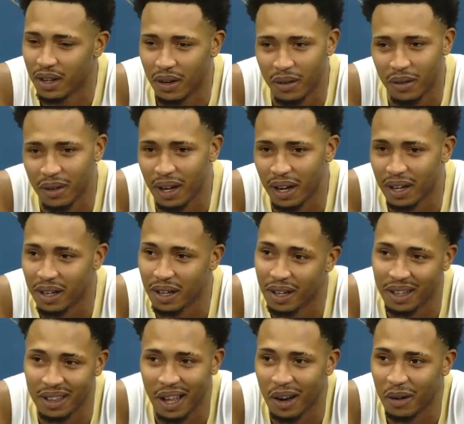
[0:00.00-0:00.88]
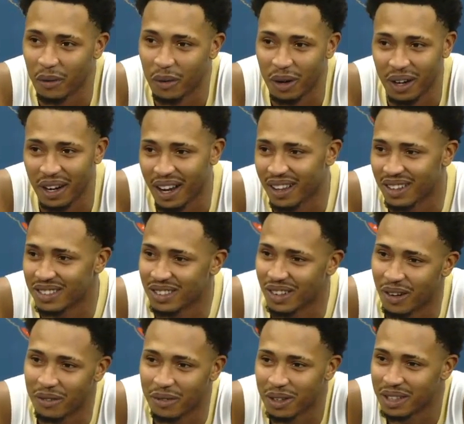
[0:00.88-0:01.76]
we got a lot of workouts,
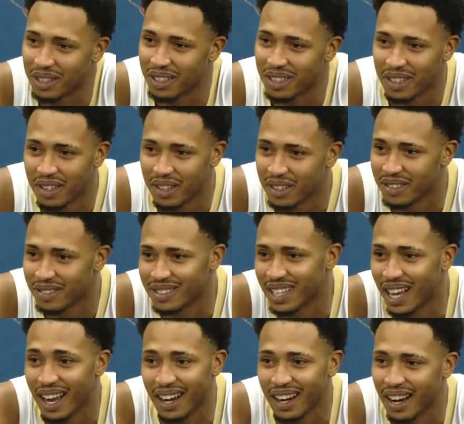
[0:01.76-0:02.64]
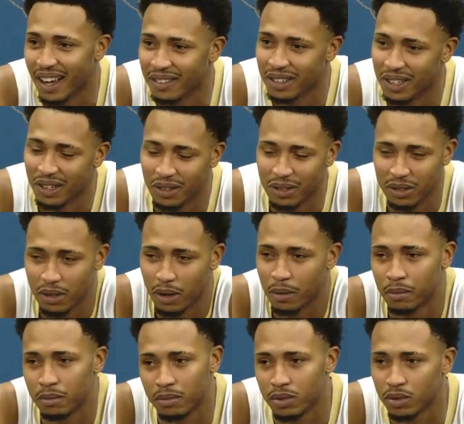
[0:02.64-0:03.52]
so I'm really tired after those, so
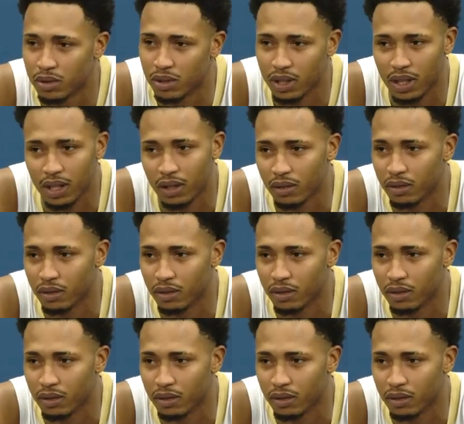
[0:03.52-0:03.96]
I'm usually in a